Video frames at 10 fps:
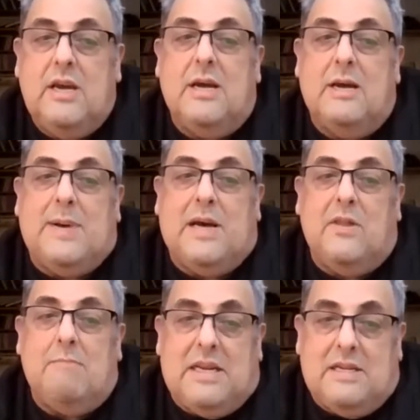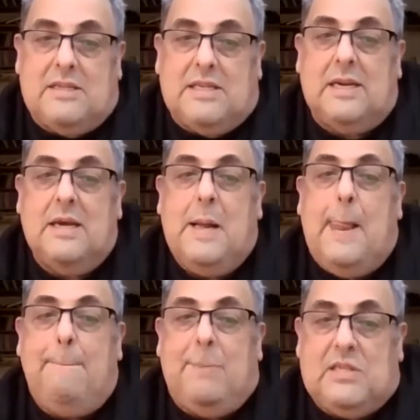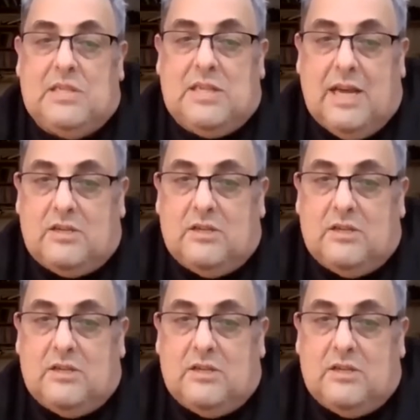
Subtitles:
about the menacing potential